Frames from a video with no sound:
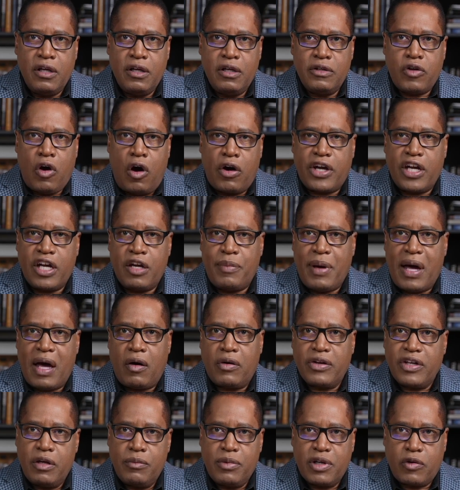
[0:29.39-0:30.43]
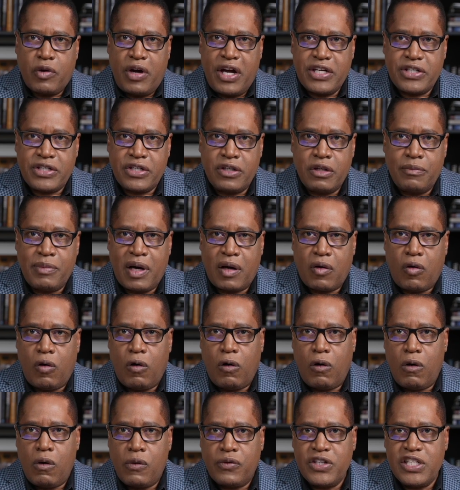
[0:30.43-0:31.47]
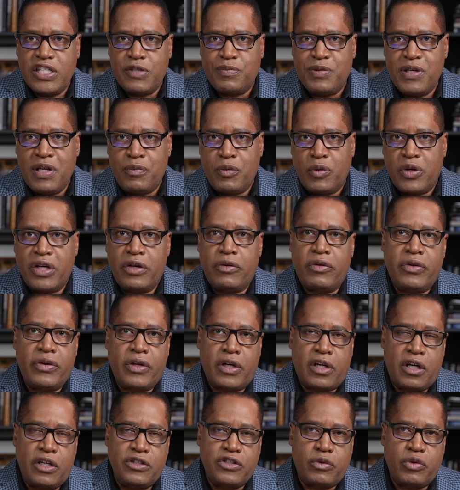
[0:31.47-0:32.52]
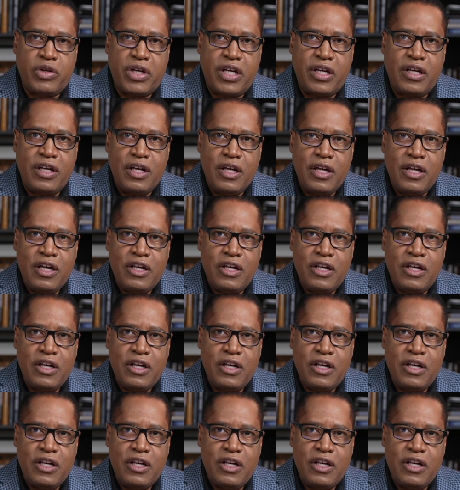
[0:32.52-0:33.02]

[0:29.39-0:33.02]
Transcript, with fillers: talking about immigration, about all these people entering the country